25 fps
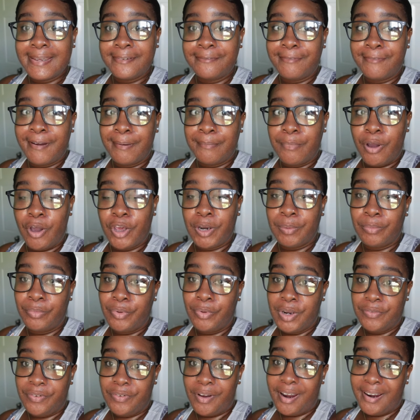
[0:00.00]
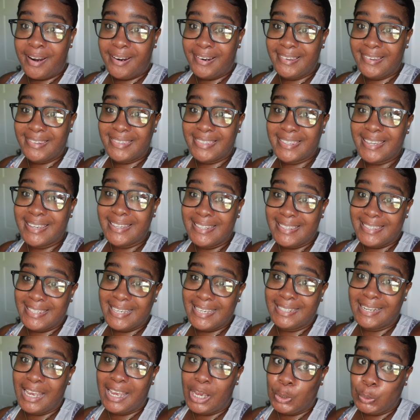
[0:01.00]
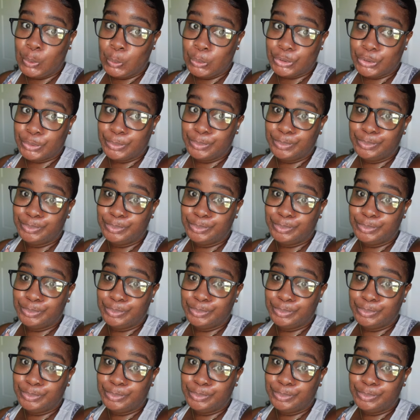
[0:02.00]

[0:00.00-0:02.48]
from automotive arts can take that out.